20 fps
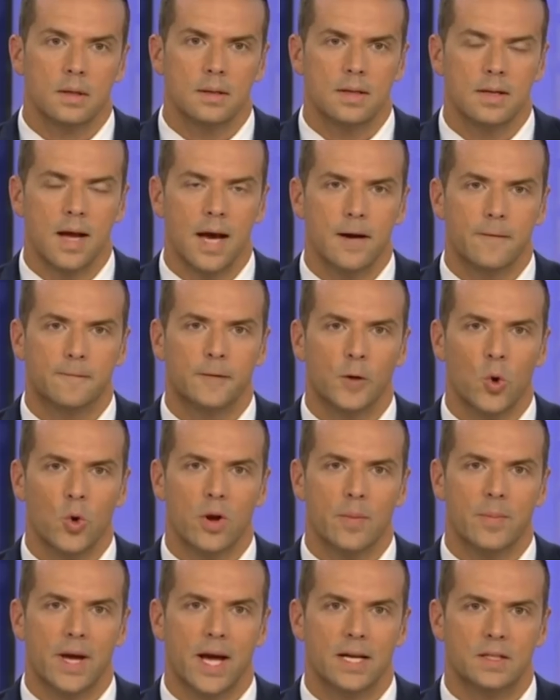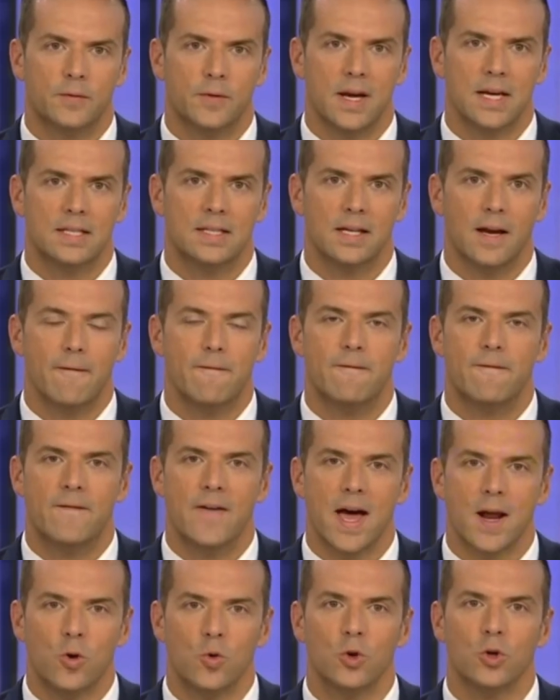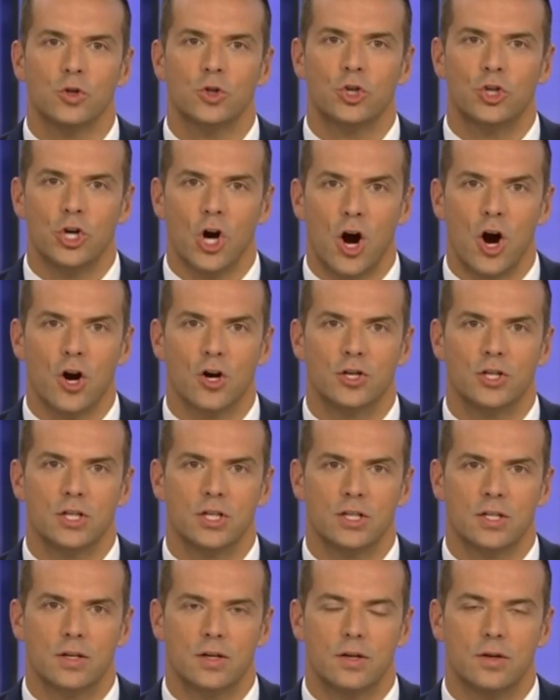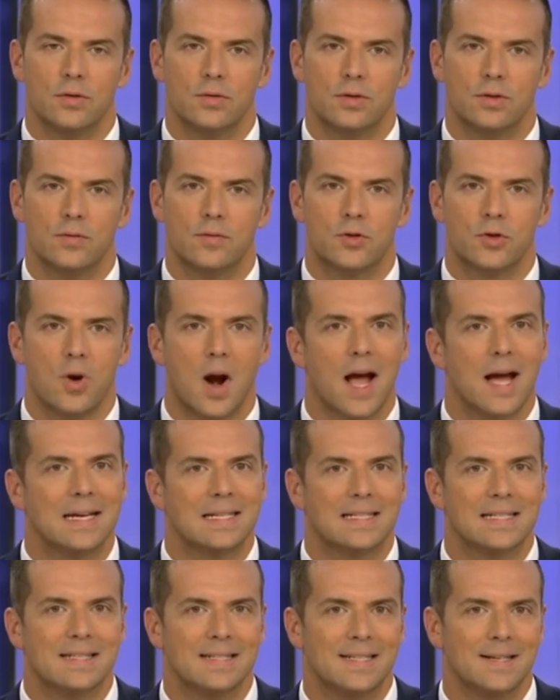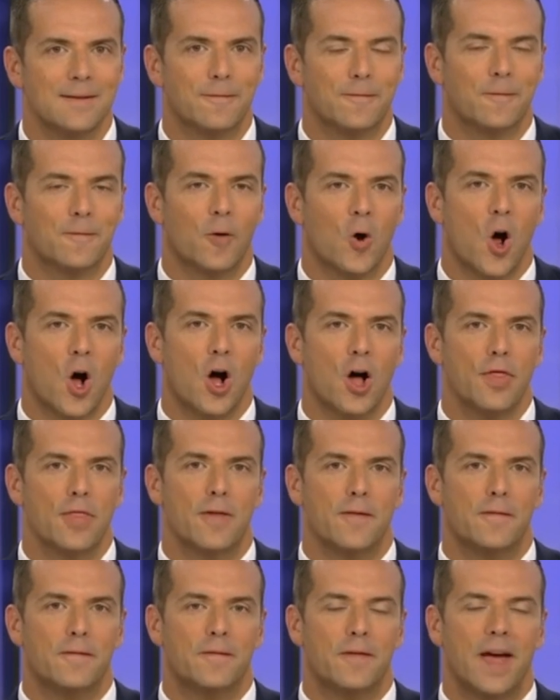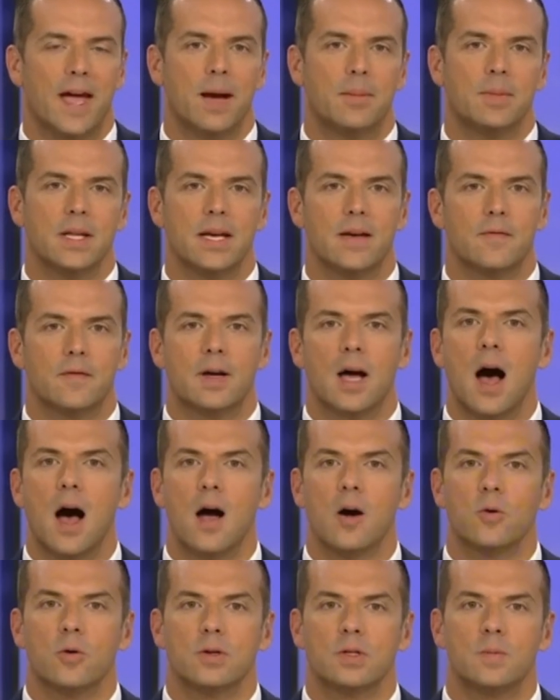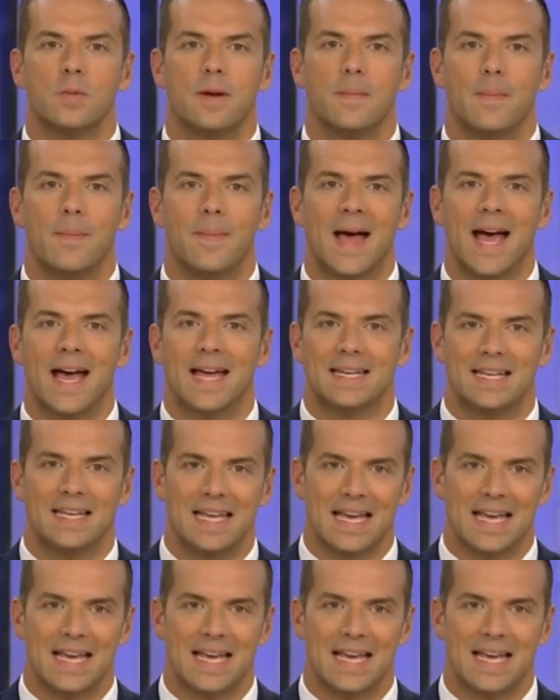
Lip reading: Tonight, a Florida man's facing federal charges accused of trying to defraud the family of Congressman Matt